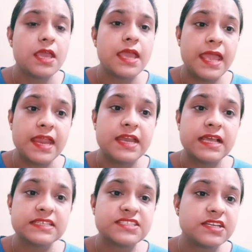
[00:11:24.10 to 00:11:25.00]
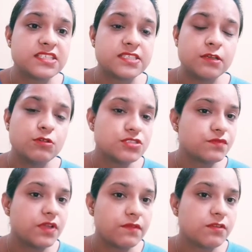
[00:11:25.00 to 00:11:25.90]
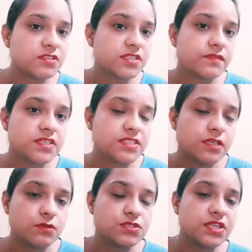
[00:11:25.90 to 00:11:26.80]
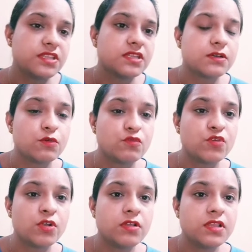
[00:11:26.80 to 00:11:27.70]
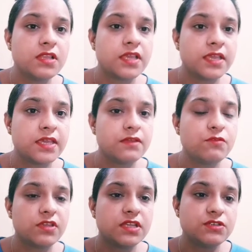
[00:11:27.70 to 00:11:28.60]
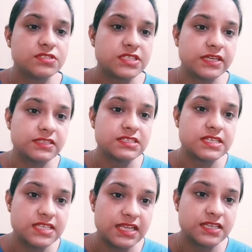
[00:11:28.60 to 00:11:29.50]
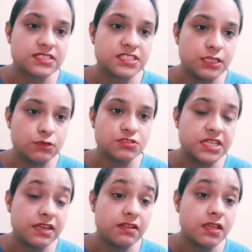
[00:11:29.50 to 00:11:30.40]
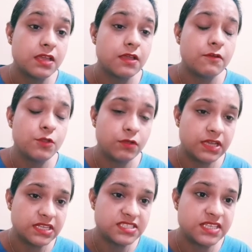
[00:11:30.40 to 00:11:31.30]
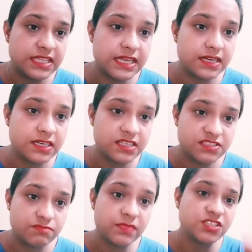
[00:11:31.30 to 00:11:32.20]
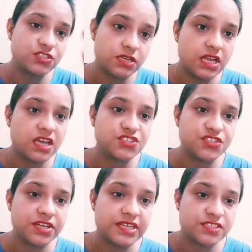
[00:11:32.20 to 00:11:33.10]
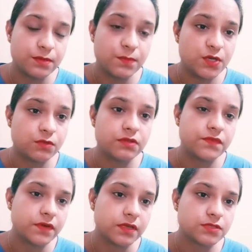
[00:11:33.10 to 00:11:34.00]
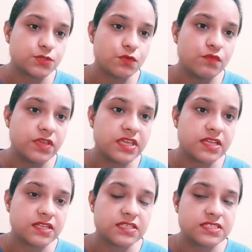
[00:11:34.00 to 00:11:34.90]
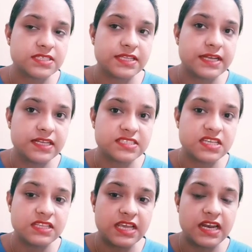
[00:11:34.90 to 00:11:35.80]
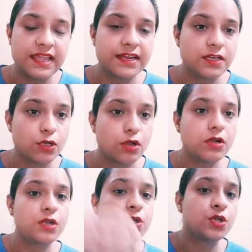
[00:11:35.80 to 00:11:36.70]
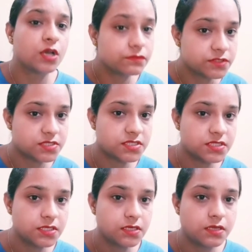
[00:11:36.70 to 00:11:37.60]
And as there is silos, we have used the word silos in the overall. Here we can use it just like silos. There you can see that it is much larger as compared to the truck, so we can say that they are like tall towers.